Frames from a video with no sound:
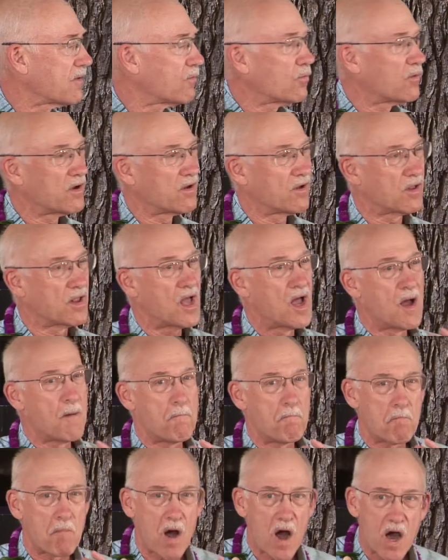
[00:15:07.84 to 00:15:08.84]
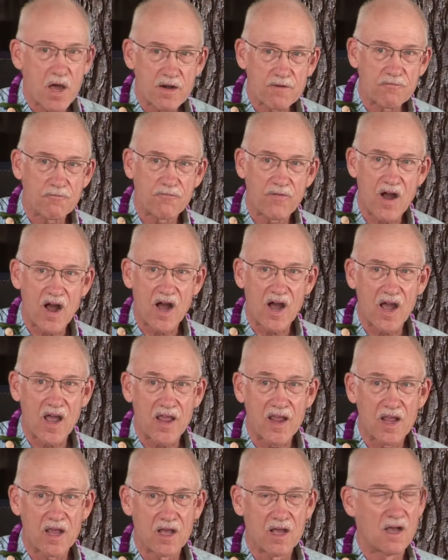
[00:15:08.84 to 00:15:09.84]
will modify
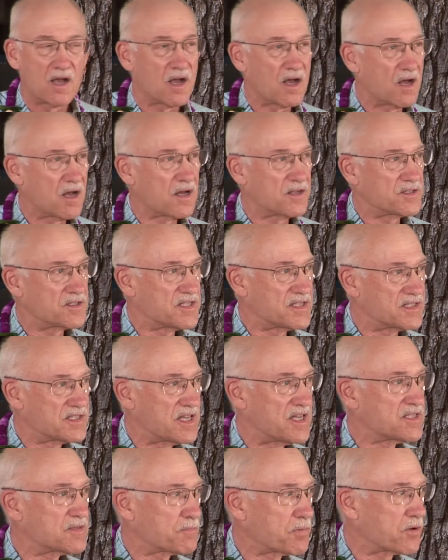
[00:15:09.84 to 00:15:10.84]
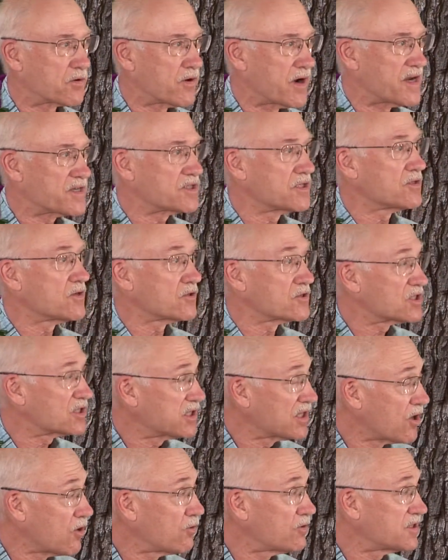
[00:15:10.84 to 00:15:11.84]
disease progression or
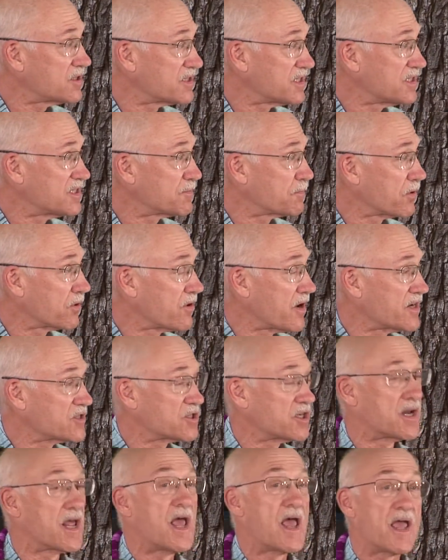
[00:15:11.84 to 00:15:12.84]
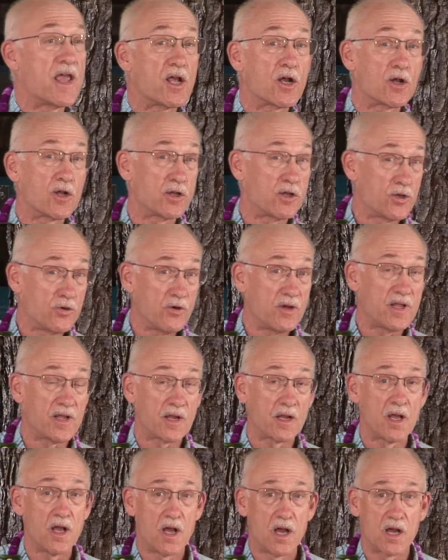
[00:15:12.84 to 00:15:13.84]
slow disease progression,
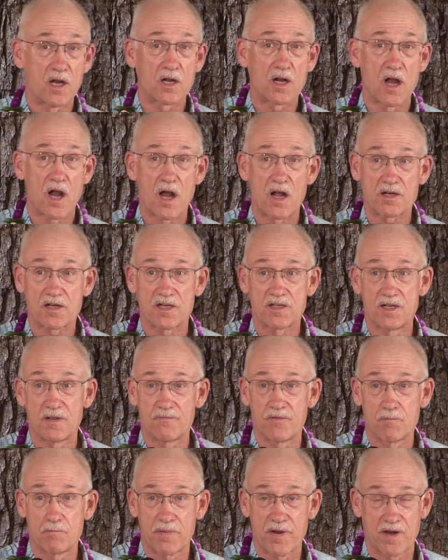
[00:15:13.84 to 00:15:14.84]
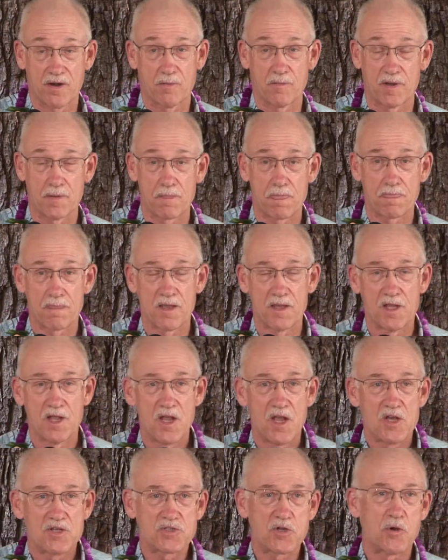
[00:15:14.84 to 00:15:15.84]
including a cognitive impairment.
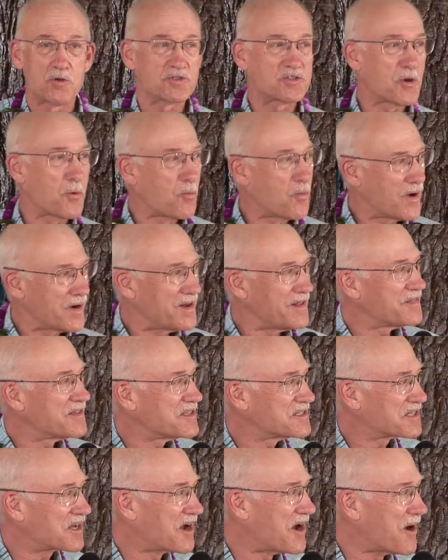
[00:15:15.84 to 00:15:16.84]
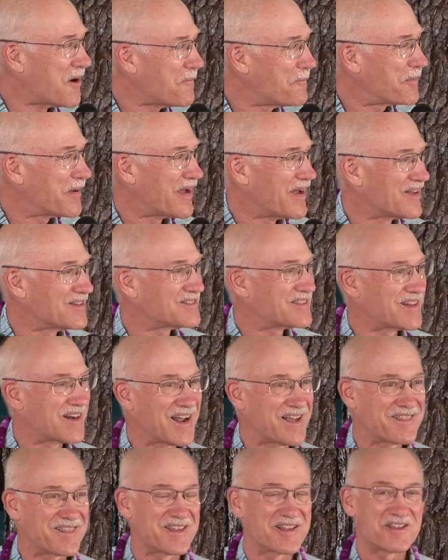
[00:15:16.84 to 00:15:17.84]
So one of these compounds that I
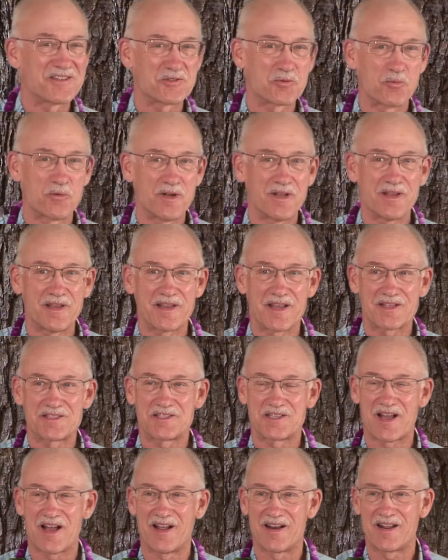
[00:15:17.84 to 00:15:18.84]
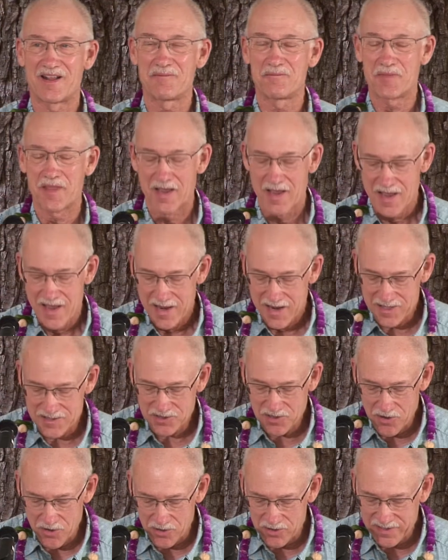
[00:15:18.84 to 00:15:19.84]
think is really exciting, it's
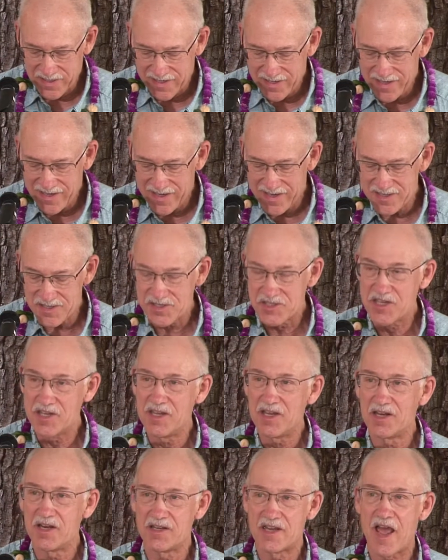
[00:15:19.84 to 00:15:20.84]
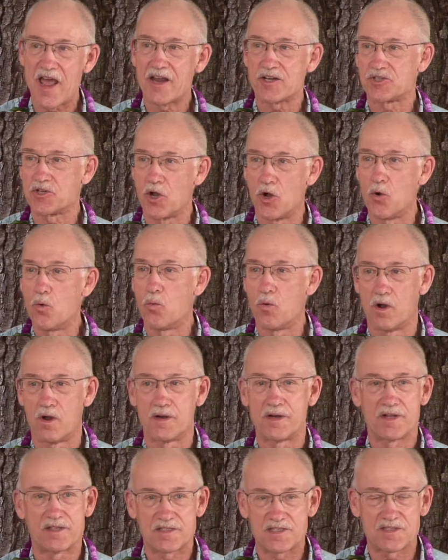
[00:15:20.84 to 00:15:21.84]
called ENT-01.
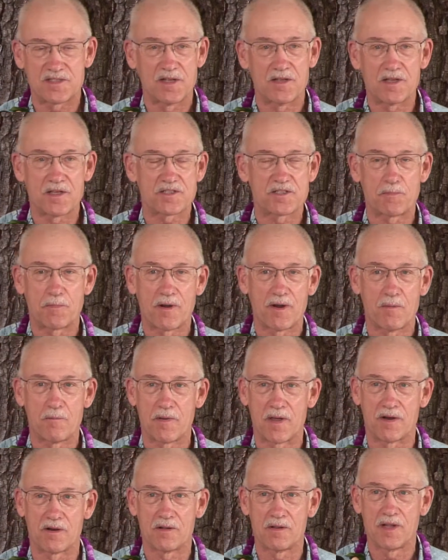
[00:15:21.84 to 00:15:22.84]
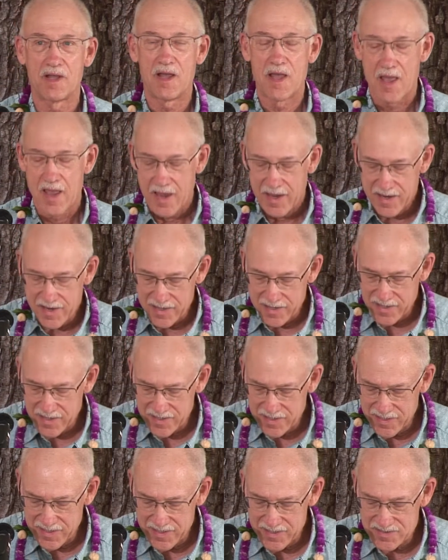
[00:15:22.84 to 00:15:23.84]
It's still experimental.
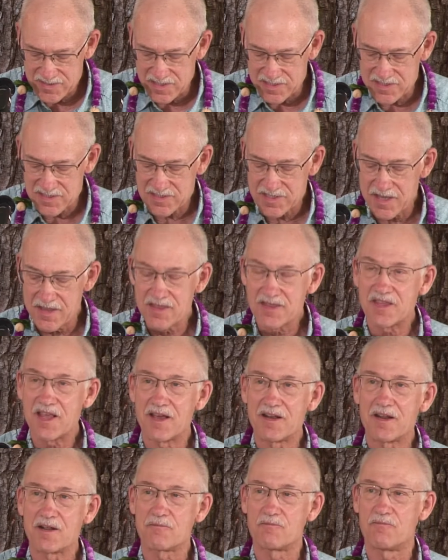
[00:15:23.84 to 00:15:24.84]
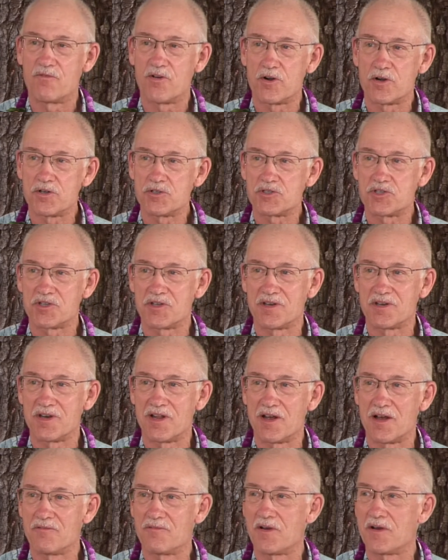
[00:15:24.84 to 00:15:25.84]
It is a synthetic version
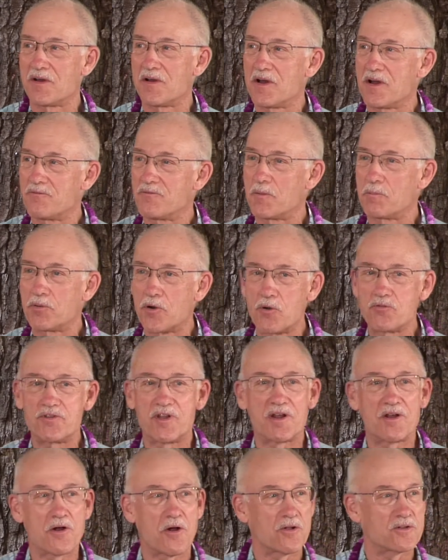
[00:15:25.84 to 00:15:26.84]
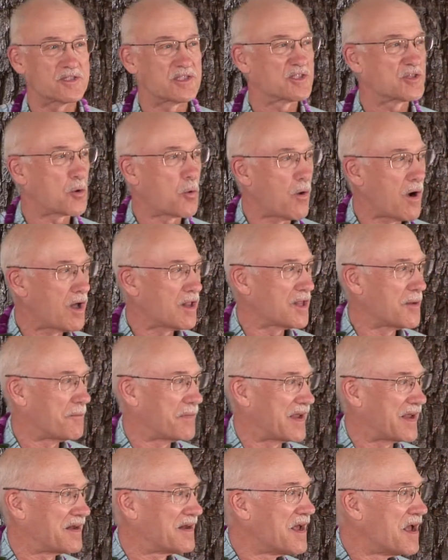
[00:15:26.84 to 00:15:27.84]
of a protein called
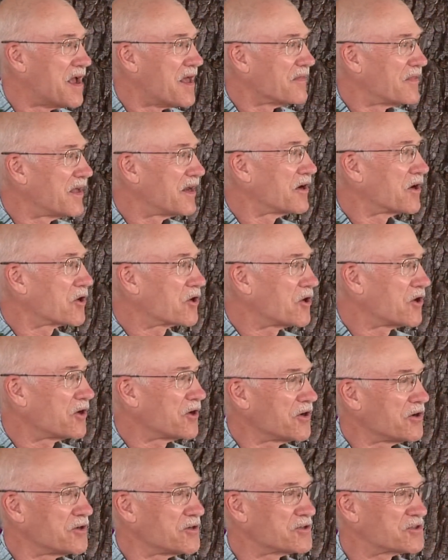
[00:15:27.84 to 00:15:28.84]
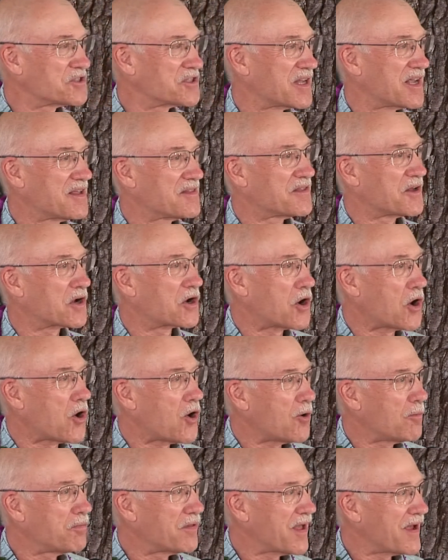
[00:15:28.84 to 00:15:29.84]
squalamine that occurs in the
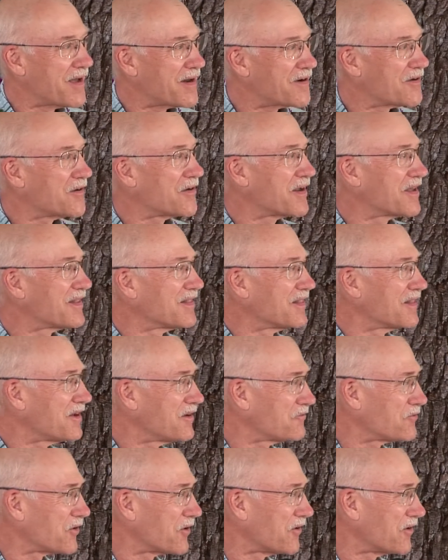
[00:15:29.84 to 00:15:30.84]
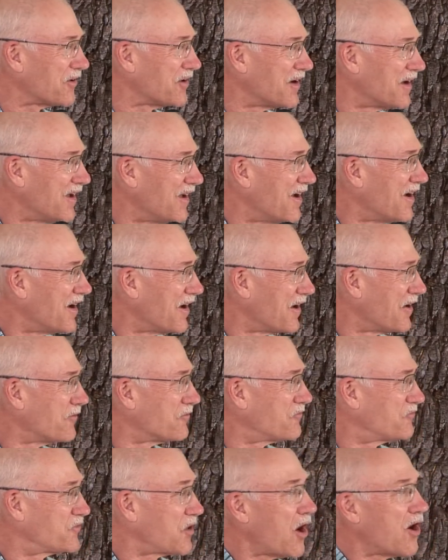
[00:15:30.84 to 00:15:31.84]
gallbladder and liver of
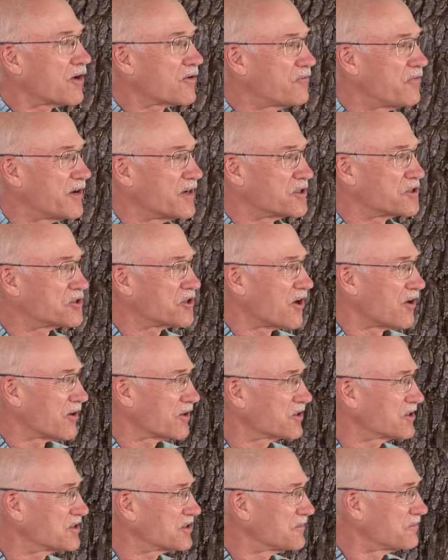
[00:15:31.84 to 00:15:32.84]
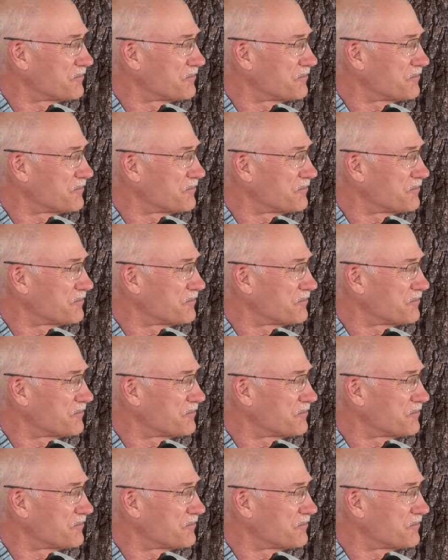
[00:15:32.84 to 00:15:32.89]
dogfish sharks.